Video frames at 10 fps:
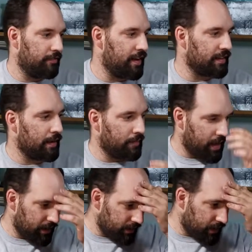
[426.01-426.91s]
In fact, I'm
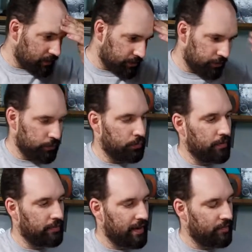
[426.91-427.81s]
kind of not
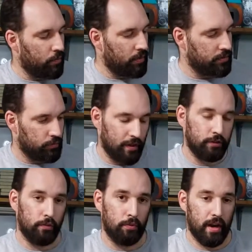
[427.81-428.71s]
sure if I even want to
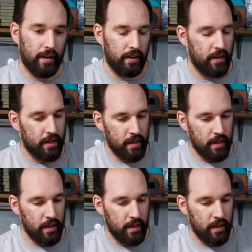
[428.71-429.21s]
retrobrite it.